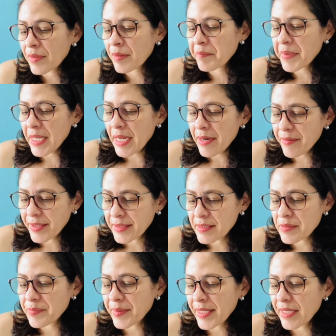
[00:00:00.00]
Parents
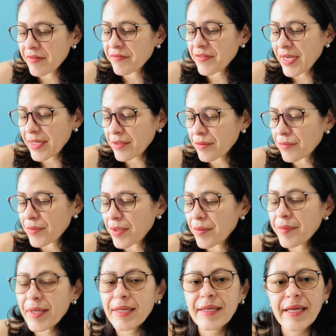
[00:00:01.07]
play a vital role
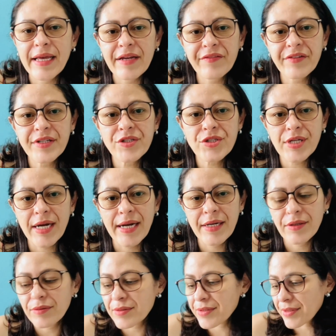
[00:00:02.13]
in every
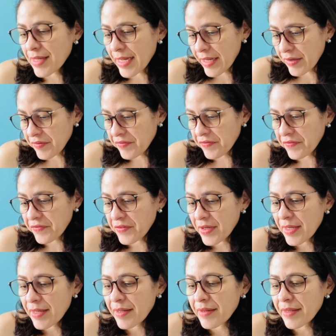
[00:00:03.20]
child's life.
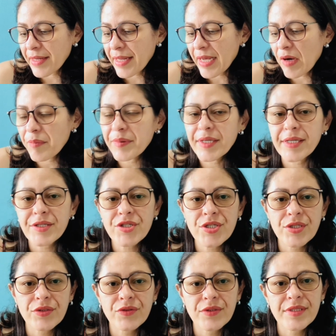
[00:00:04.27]
They help their
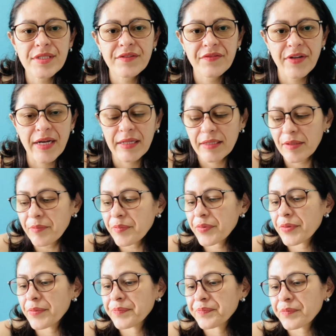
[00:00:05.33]
children develop
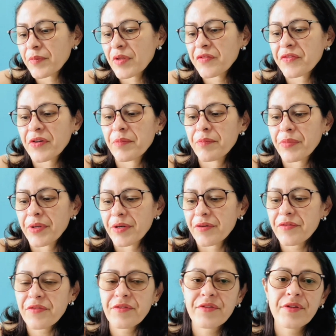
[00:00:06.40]
from
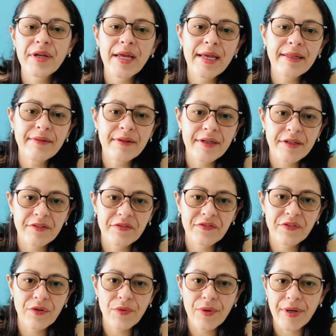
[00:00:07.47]
birth and
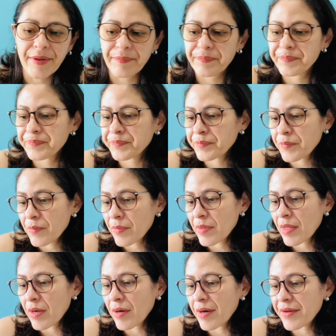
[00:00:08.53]
therefore
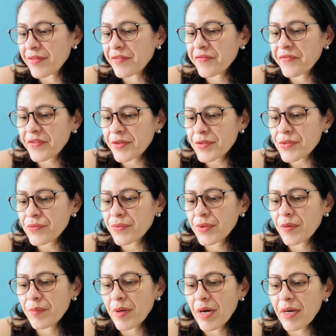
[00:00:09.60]
are the first
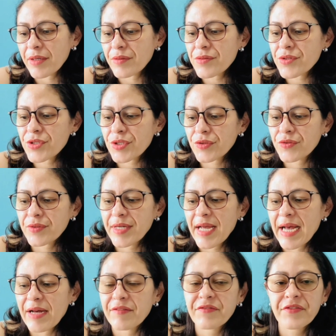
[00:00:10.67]
role models children
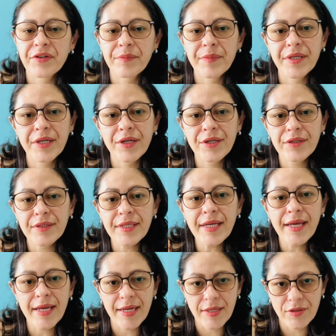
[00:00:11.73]
have from an early
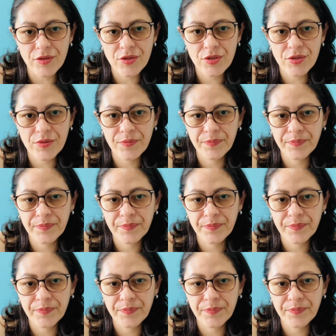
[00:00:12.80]
age.